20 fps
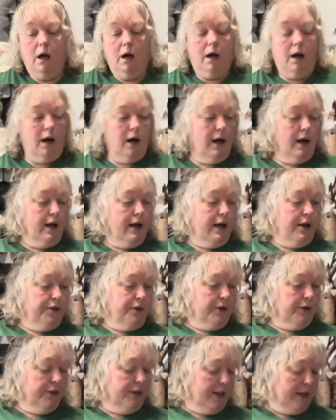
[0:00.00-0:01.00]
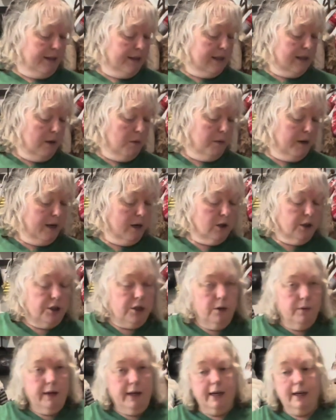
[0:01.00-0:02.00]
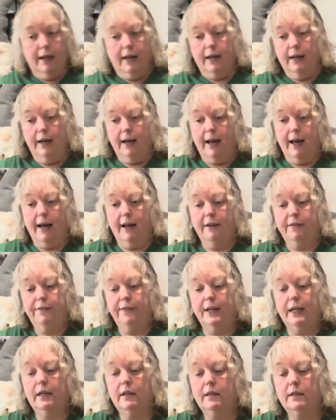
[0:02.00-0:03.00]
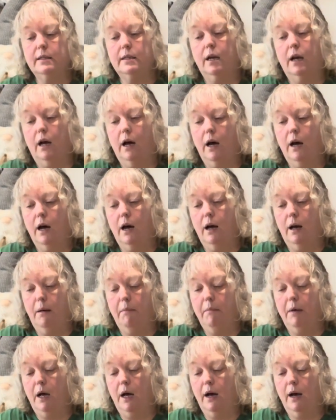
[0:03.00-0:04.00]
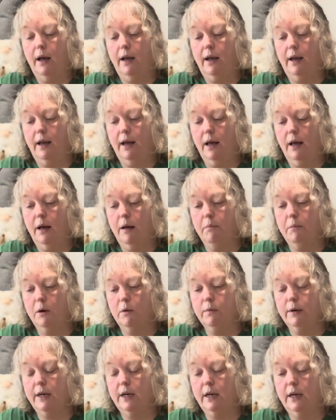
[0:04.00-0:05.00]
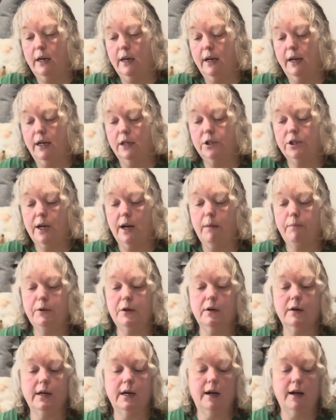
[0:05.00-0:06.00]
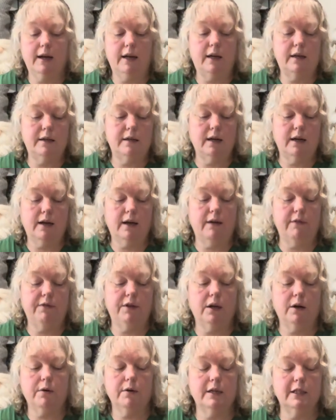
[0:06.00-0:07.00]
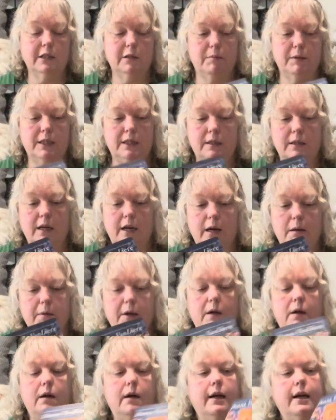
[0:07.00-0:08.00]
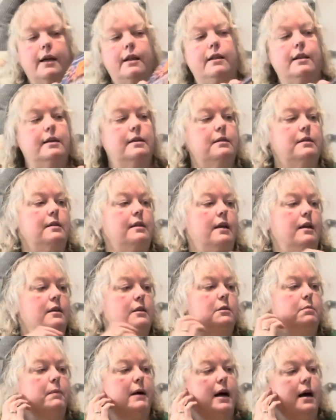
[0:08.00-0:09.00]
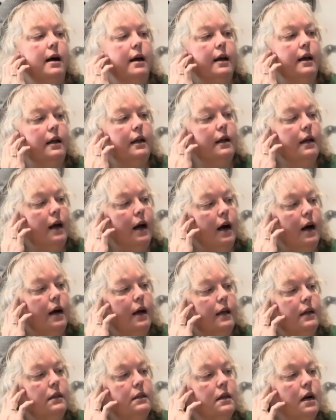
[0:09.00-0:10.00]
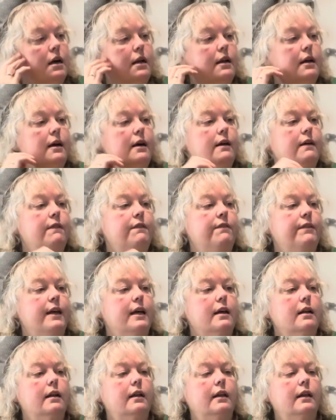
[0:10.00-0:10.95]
Other things that we are doing in Advent, I am reading a chapter a night of The Christmas Table, and this is by Donna Van